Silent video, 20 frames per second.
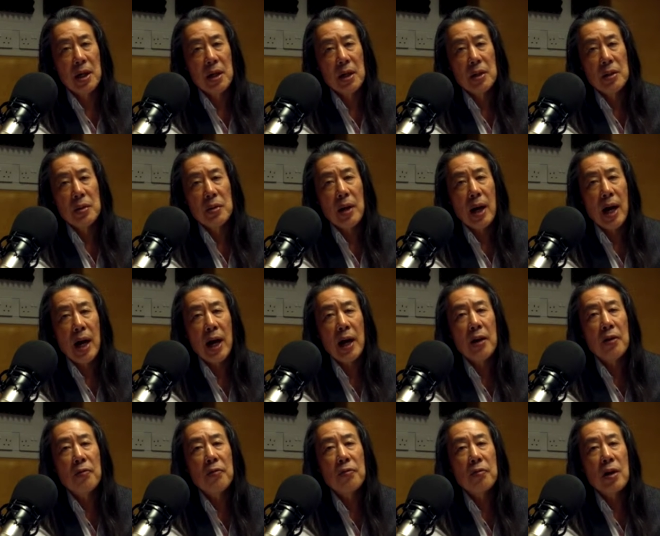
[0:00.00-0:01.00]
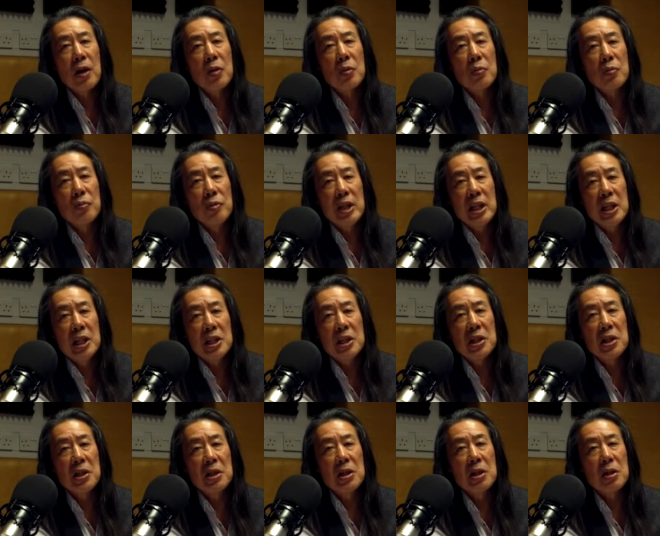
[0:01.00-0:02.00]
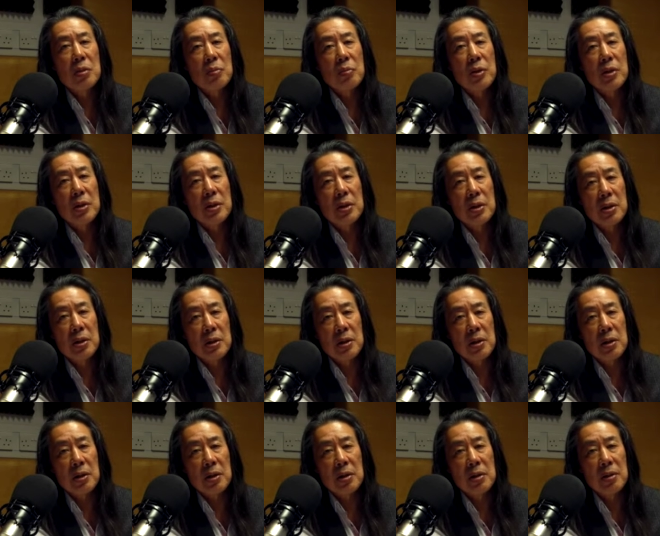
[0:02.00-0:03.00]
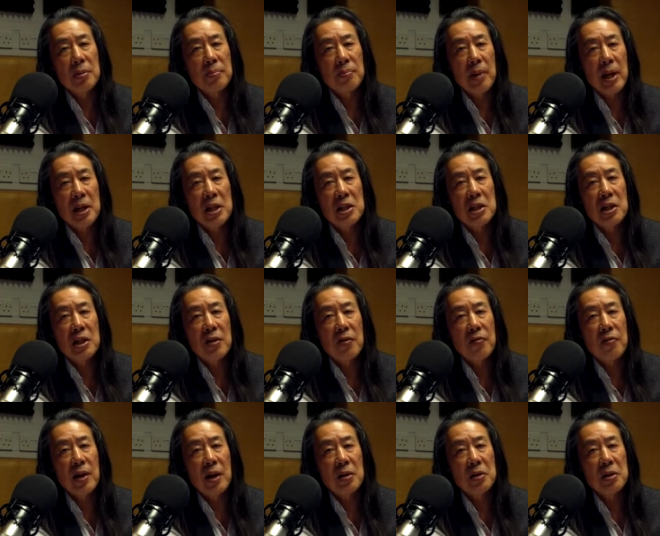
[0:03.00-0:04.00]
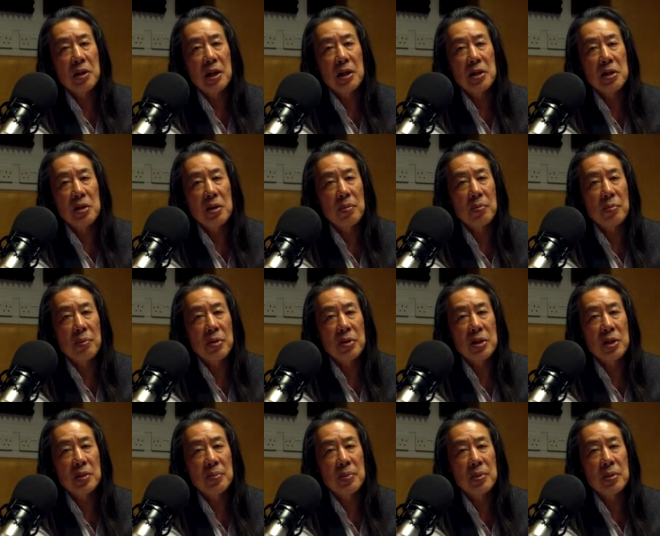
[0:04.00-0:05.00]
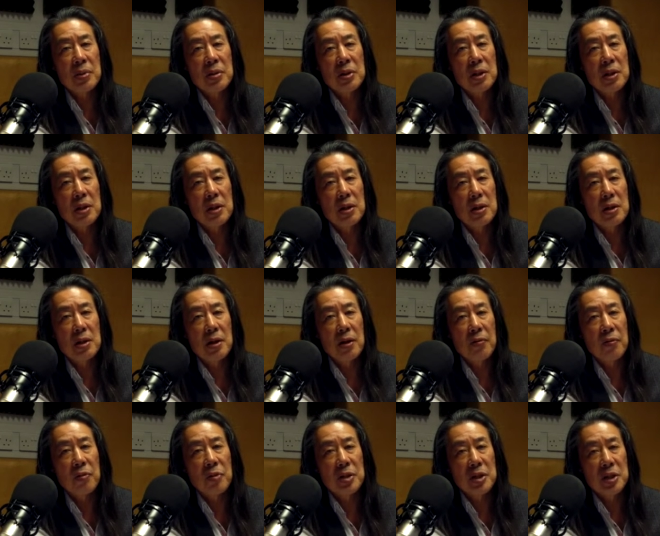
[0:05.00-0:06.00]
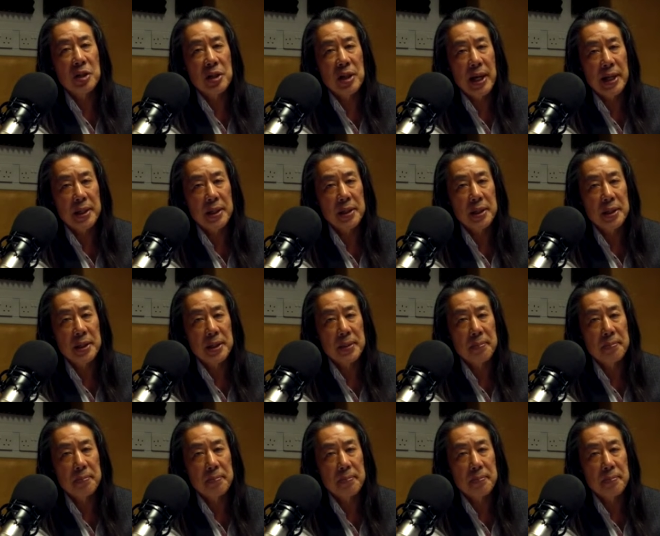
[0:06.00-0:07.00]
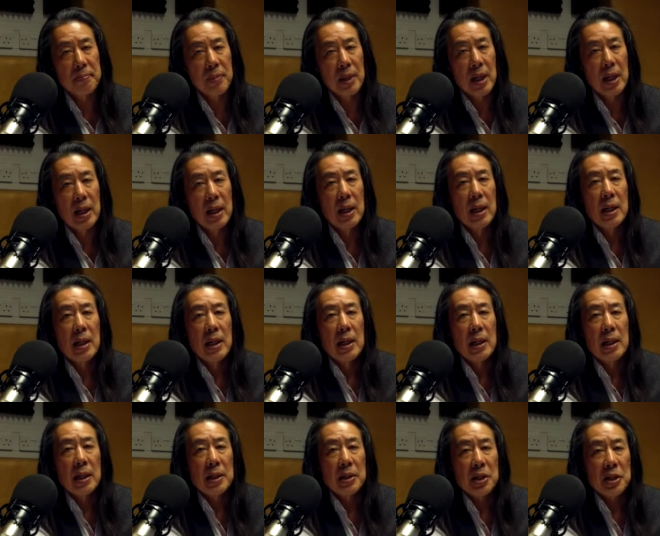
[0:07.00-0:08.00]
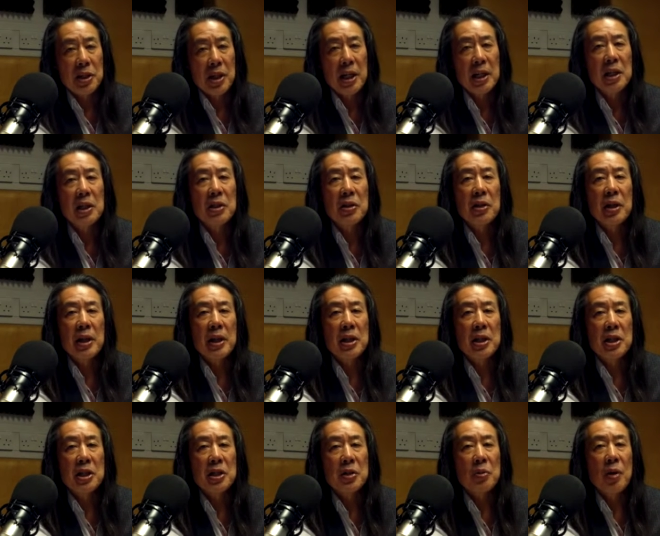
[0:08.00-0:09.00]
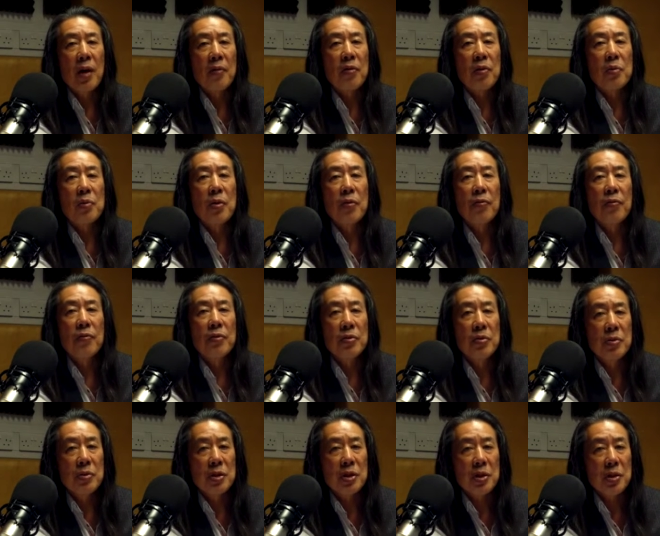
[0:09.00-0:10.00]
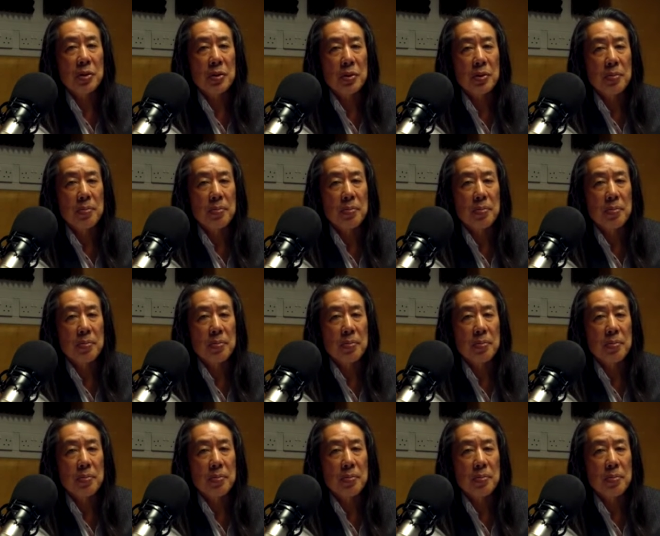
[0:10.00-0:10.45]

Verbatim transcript: You have a reasoned return to basic foundation principles of Christianity. And the second thing is you have a refusal